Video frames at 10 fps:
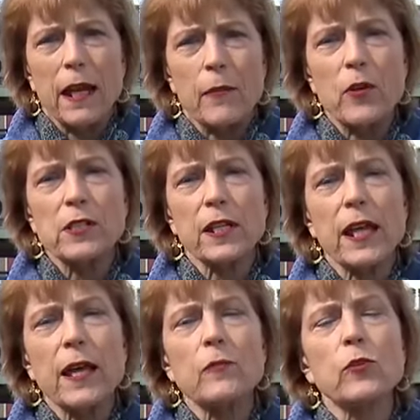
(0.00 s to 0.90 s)
And once
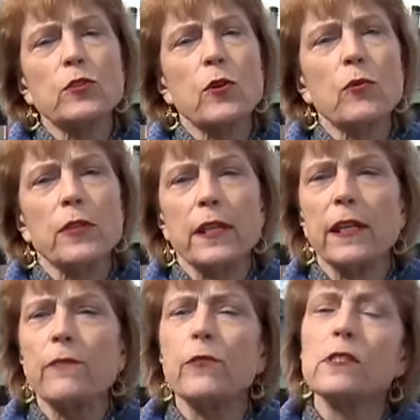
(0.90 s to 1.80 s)
again, we're told that
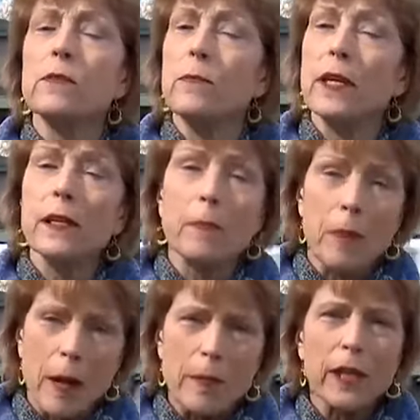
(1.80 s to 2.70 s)
if we submit a
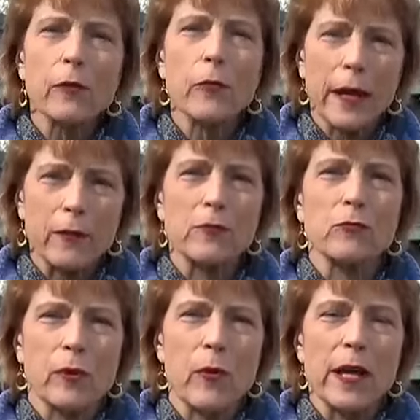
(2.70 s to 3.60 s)
public records
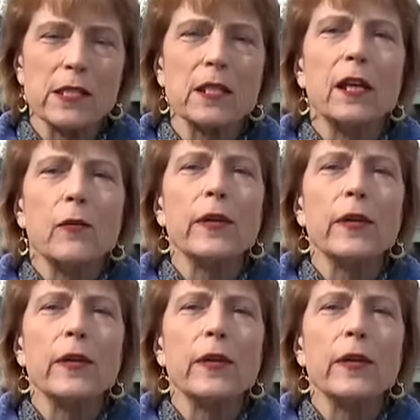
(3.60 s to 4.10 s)
request,